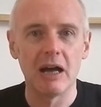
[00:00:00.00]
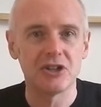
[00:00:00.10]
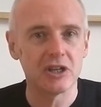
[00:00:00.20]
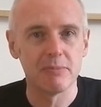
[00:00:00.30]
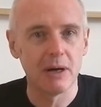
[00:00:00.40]

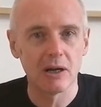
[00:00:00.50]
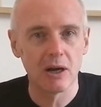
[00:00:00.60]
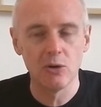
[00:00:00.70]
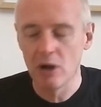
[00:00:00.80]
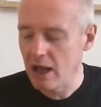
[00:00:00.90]
Chateau
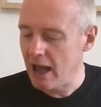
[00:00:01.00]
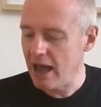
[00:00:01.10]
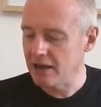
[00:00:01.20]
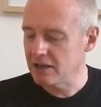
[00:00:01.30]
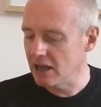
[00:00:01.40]
Margaux,
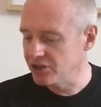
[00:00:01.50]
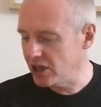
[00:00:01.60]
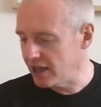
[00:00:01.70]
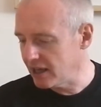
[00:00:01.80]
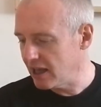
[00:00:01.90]
and a
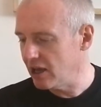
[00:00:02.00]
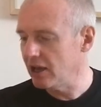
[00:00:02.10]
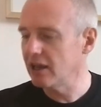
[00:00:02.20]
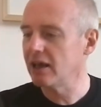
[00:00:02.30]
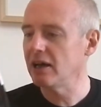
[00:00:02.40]

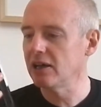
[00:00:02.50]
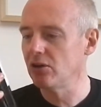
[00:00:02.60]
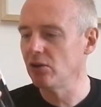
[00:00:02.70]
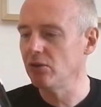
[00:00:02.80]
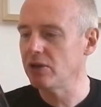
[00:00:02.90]
Chilean guy
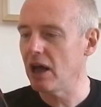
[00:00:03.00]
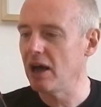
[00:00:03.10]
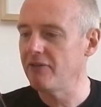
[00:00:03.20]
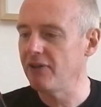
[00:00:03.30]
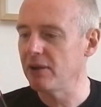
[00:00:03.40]
called
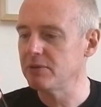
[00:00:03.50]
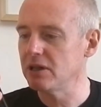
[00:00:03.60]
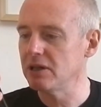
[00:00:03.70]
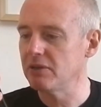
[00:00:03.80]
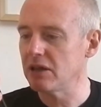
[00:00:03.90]
Philippe
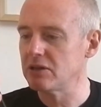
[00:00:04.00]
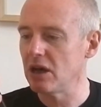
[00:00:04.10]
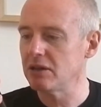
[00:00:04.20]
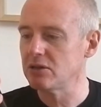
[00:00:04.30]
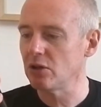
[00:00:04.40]
de
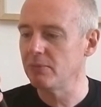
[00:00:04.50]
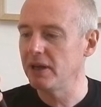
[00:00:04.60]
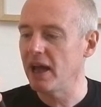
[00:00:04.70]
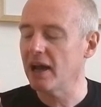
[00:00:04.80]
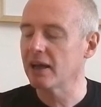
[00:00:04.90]

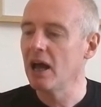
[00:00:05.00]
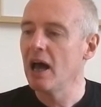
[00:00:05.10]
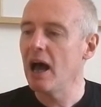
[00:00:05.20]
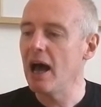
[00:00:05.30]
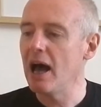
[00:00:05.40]
Solmignac,
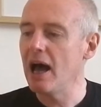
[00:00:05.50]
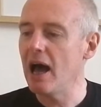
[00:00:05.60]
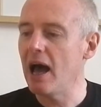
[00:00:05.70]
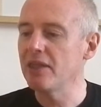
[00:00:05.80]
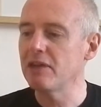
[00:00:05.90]

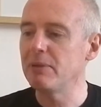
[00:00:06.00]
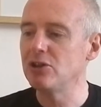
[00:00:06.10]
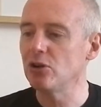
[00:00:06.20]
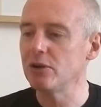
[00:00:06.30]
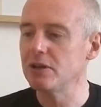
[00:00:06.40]
and they've been
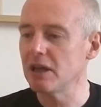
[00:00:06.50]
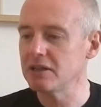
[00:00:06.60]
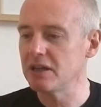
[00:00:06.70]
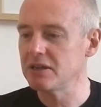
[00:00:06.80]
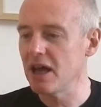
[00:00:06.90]
joined
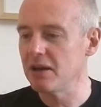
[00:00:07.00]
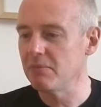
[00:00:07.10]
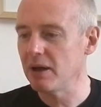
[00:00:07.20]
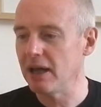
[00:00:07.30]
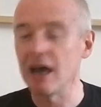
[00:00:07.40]
since then
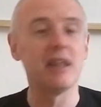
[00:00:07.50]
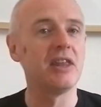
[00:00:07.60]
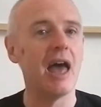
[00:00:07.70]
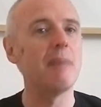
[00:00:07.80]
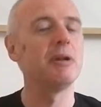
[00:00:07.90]
by
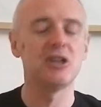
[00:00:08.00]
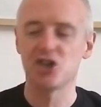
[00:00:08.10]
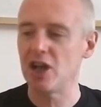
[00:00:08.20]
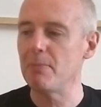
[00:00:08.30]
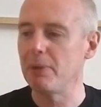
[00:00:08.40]
the eminent
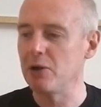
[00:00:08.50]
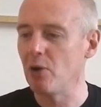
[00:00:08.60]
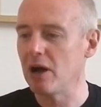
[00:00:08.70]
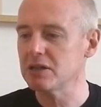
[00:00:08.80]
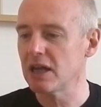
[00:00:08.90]

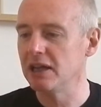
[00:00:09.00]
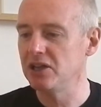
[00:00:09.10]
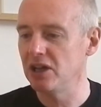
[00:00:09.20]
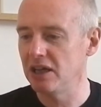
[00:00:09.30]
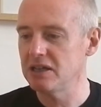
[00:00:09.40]
Champenoise
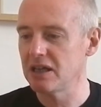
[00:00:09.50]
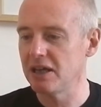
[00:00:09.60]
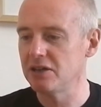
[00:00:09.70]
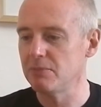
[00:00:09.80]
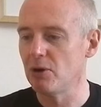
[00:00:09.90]

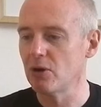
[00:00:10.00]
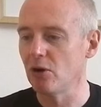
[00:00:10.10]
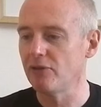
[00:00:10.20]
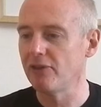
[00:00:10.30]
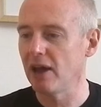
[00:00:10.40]
Ghislaine de
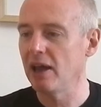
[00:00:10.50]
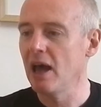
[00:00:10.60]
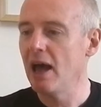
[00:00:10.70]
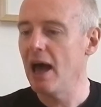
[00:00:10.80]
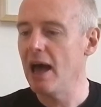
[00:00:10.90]
Montgolfier,
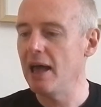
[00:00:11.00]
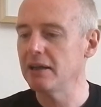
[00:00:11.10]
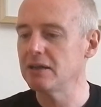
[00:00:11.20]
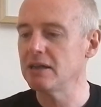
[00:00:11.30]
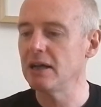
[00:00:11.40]

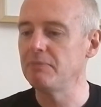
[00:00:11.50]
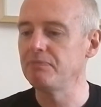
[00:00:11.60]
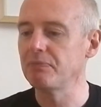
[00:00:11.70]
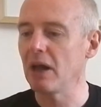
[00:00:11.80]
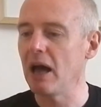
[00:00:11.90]
and
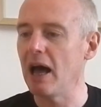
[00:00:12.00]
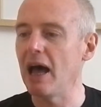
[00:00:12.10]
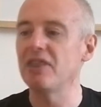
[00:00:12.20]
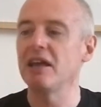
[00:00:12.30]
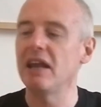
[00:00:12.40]

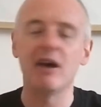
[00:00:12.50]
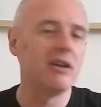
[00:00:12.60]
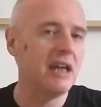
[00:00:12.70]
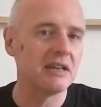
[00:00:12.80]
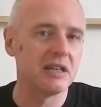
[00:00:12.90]
they now,
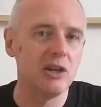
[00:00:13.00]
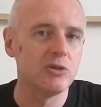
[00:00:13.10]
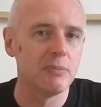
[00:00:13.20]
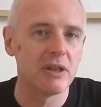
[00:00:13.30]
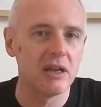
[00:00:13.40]
yes, it
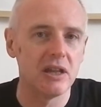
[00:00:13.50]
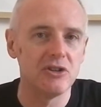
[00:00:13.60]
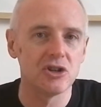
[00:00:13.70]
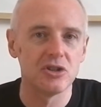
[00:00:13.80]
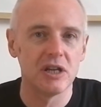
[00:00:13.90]
used to be they
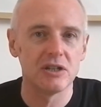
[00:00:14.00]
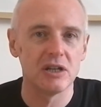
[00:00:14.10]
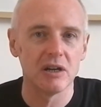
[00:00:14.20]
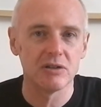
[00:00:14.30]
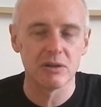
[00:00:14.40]
just
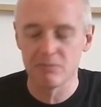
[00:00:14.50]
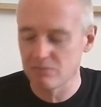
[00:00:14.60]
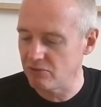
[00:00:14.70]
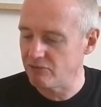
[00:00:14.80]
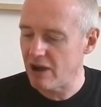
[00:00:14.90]
did
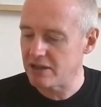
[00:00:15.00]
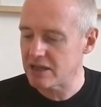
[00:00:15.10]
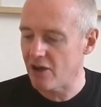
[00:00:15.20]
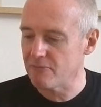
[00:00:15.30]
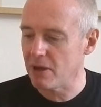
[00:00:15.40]
some reds
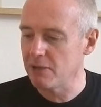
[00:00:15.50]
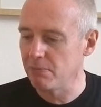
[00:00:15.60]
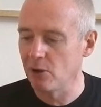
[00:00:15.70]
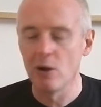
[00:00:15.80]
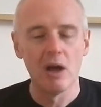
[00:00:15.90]
out of
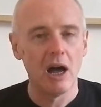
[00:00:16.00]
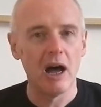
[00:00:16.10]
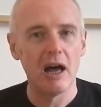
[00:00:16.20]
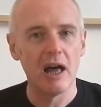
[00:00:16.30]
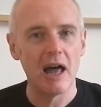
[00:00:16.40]
Maipo,
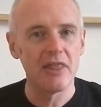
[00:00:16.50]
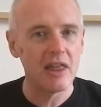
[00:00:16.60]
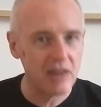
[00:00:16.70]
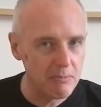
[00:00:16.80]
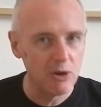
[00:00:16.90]
and
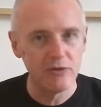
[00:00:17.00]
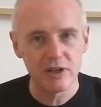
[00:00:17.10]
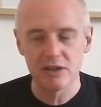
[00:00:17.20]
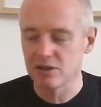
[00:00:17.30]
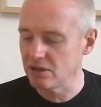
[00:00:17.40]
then they moved
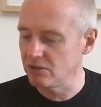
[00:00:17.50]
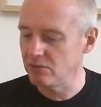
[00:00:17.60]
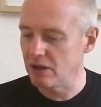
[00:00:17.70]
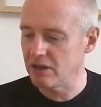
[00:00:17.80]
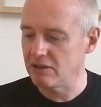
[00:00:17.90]
into
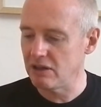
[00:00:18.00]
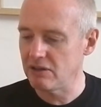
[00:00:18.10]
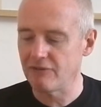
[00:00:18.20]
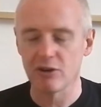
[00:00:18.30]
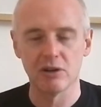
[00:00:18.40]

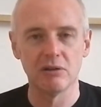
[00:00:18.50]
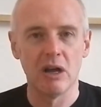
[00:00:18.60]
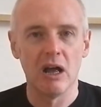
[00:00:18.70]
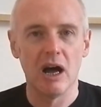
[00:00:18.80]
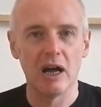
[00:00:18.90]
they've got a
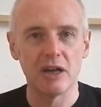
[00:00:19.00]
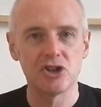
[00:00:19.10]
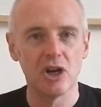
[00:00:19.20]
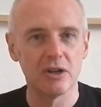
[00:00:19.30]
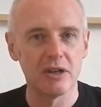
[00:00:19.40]

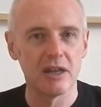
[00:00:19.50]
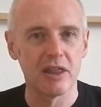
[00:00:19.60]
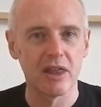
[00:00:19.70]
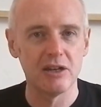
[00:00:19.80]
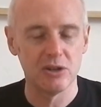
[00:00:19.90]
Chardonnay
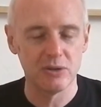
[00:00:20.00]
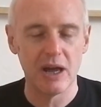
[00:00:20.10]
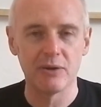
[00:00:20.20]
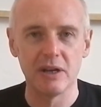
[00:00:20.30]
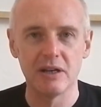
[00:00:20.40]
that they do down